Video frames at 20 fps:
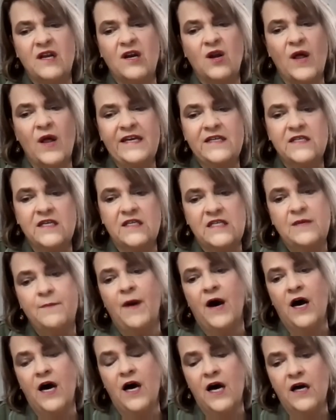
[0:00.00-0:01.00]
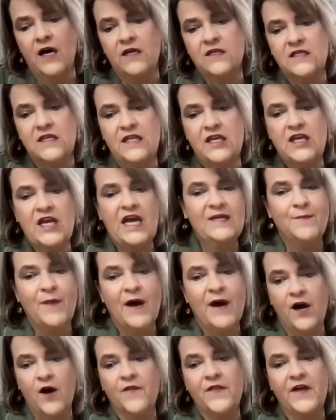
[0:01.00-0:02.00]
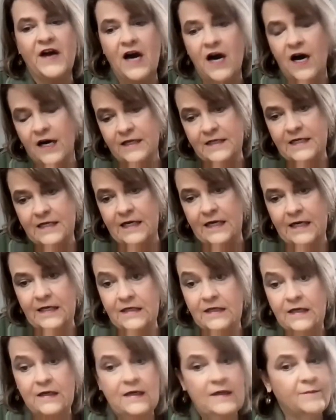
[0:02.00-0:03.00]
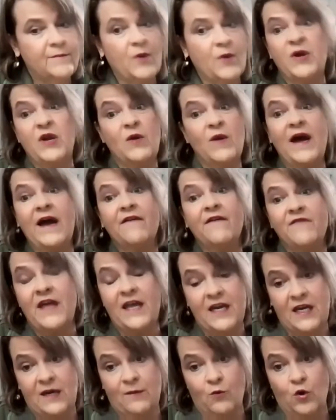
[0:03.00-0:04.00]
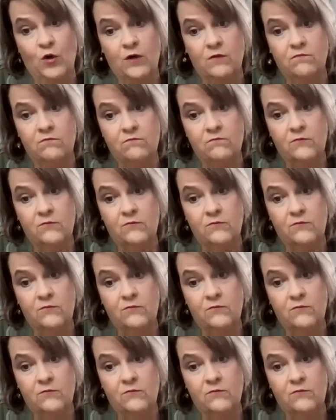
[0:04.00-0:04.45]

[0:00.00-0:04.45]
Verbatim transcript: you know, like 60 bucks, and then you had to buy all the content, but we don't that anymore.